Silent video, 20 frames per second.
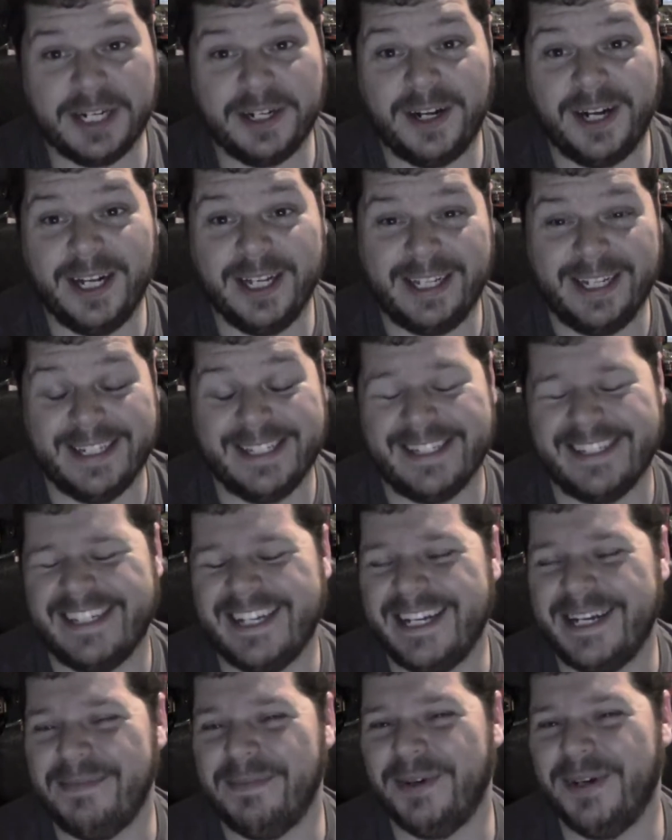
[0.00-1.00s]
o'clock on
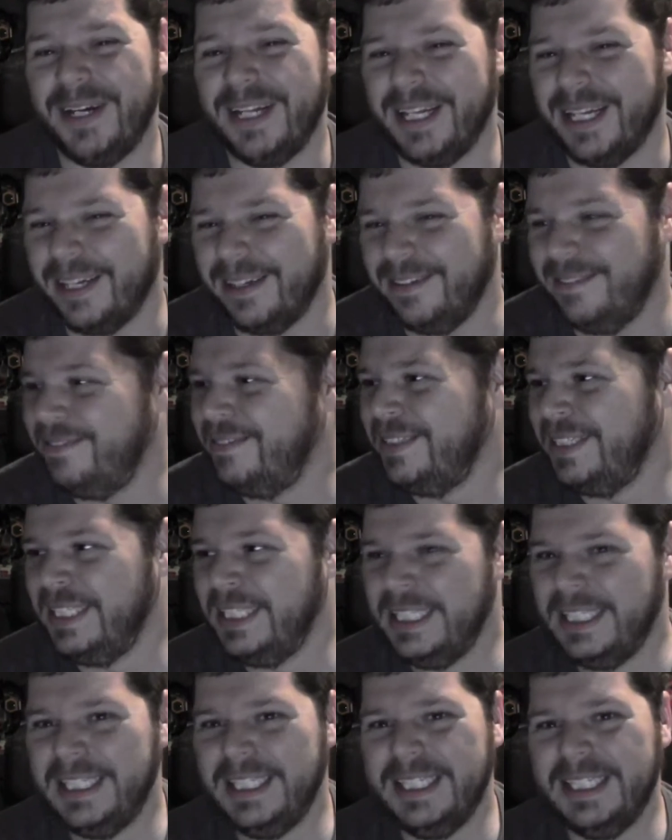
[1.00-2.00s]
Sunday morning, and
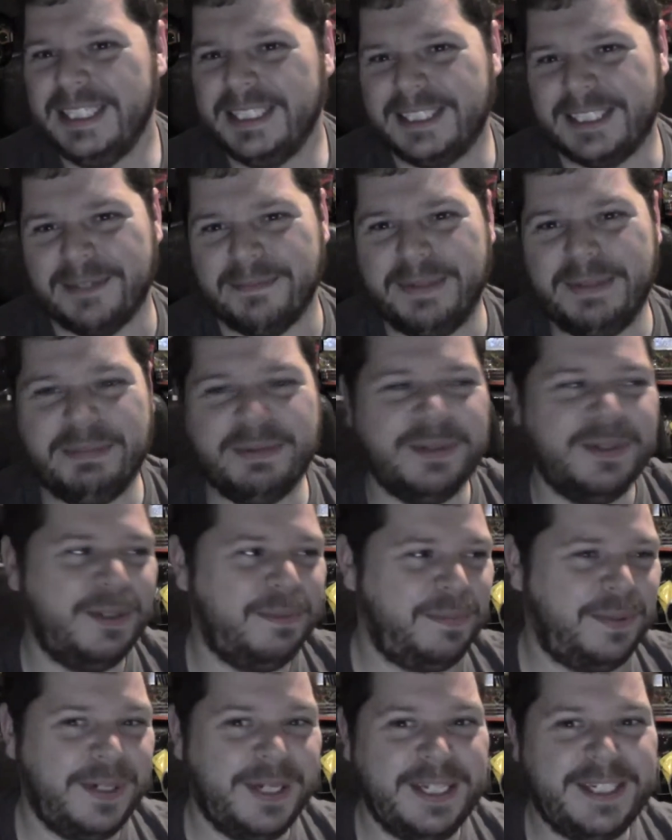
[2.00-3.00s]
some people
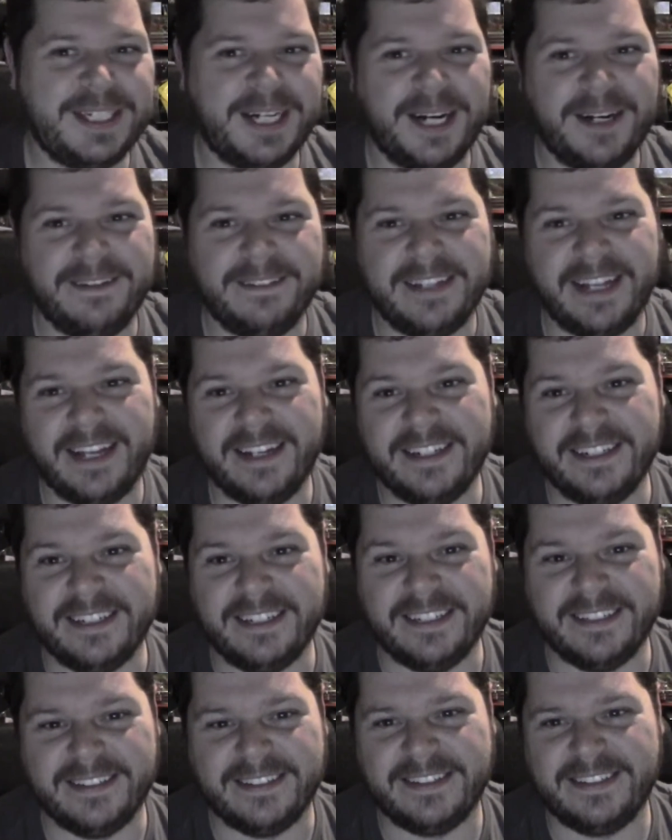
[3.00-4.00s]
were pretty tired of that,
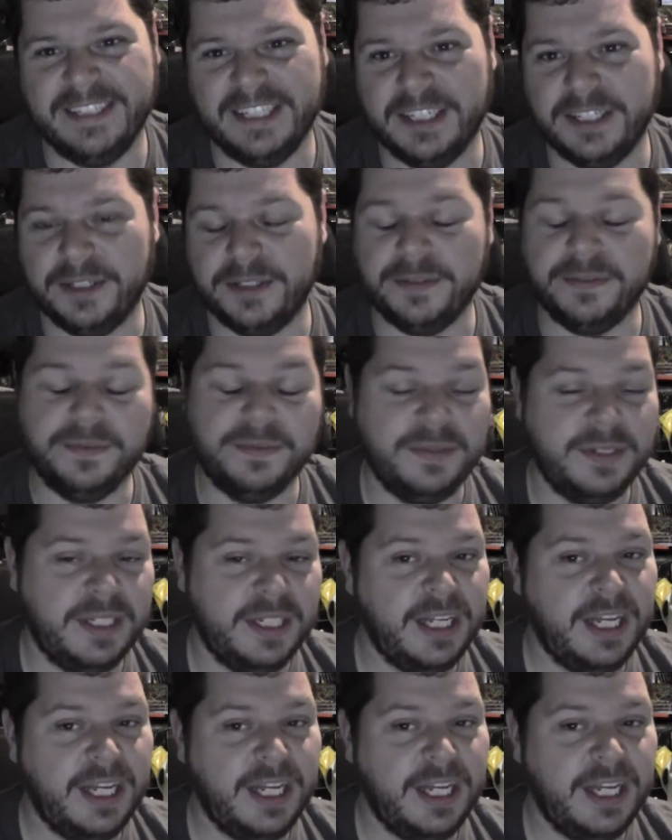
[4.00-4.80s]
and it's you know